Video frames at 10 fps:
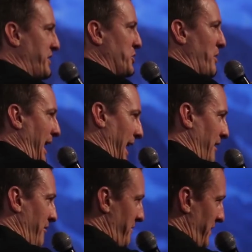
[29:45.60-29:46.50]
that you
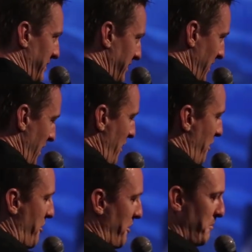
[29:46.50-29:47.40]
have,
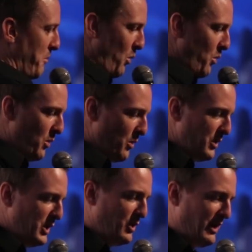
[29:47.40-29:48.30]
the more you